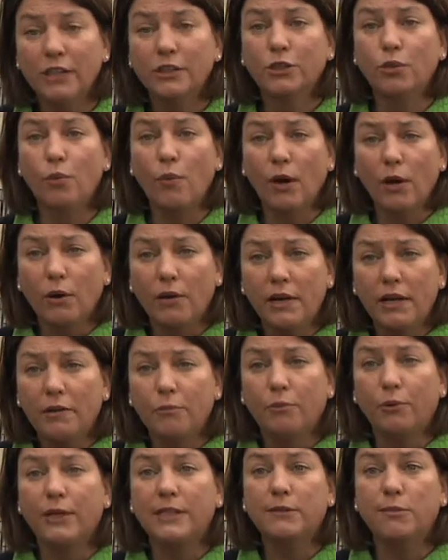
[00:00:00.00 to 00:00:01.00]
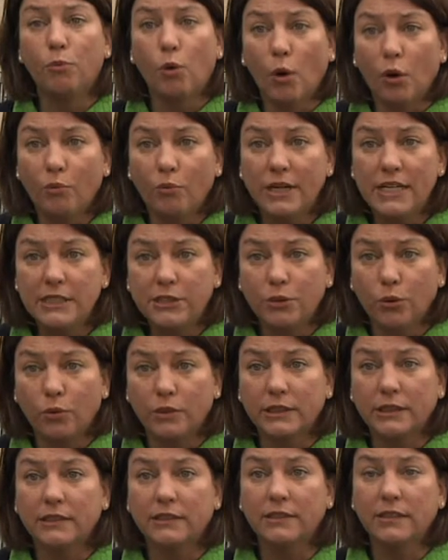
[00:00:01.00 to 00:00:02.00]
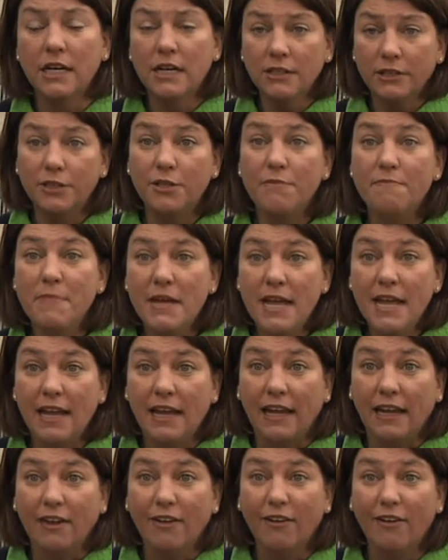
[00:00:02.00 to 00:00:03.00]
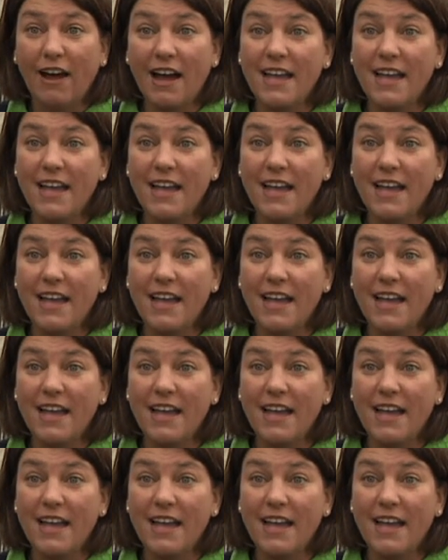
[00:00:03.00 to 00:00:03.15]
to where it brings more resources to me.